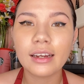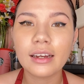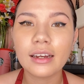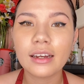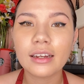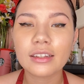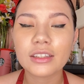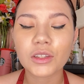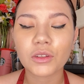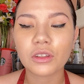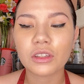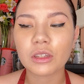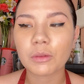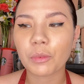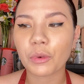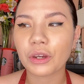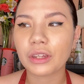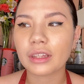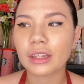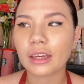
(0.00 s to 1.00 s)
It's so
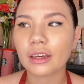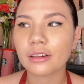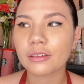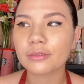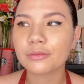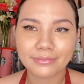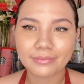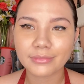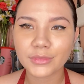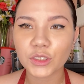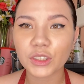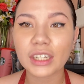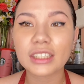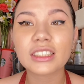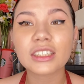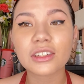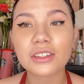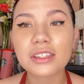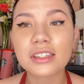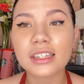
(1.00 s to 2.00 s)
disappointing. So that's the
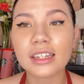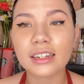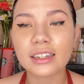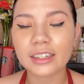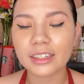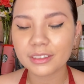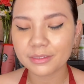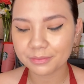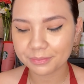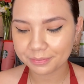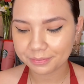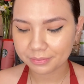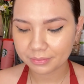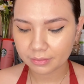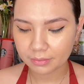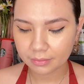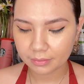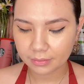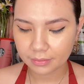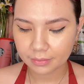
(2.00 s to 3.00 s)
concealer.
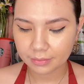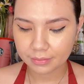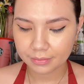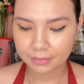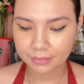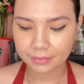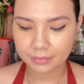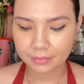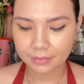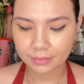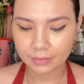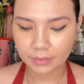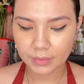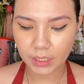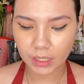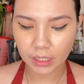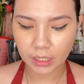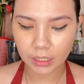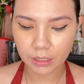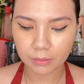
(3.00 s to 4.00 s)

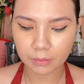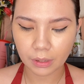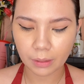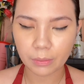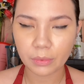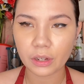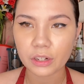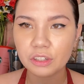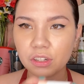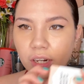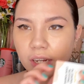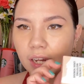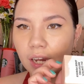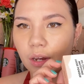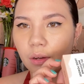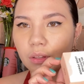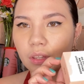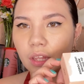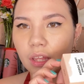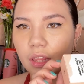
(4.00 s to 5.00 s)
I'm gonna try
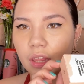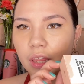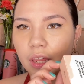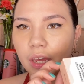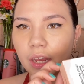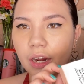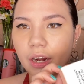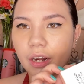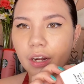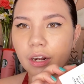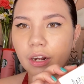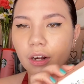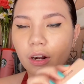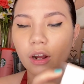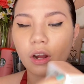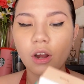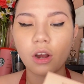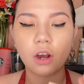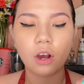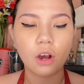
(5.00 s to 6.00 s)
out their
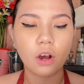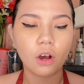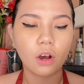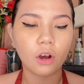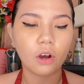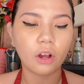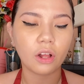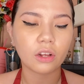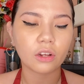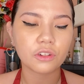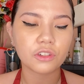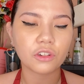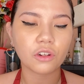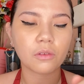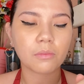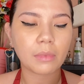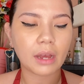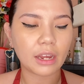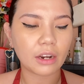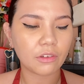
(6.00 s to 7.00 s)
oil control
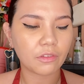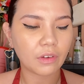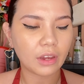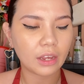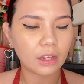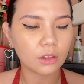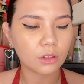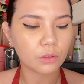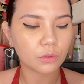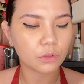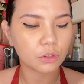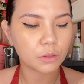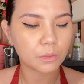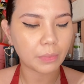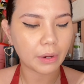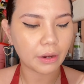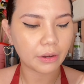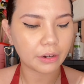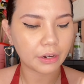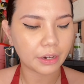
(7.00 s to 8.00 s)
mattifying loose
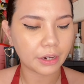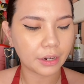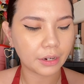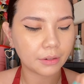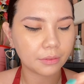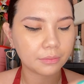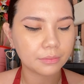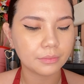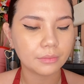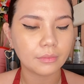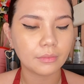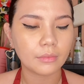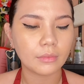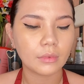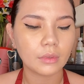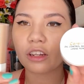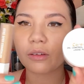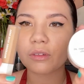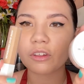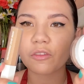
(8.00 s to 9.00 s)
powder.
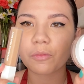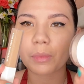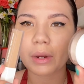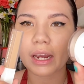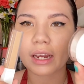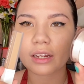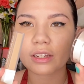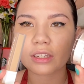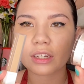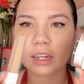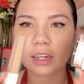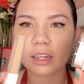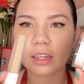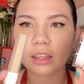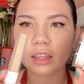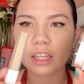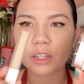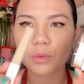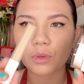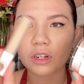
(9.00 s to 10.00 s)
In terms of packaging,
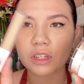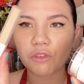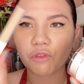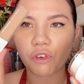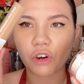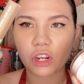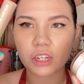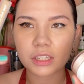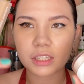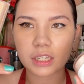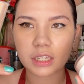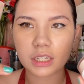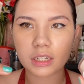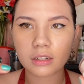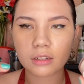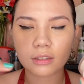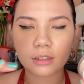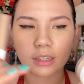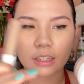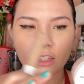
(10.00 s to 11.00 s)
this one is frosted
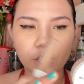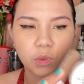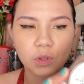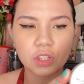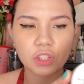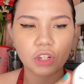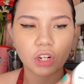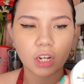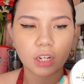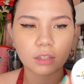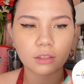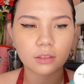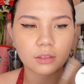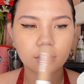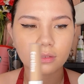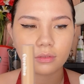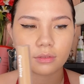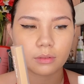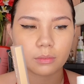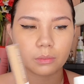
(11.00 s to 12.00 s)
and this one's not,
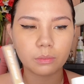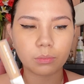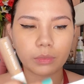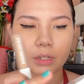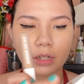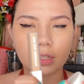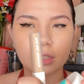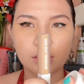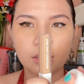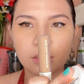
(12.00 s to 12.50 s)
but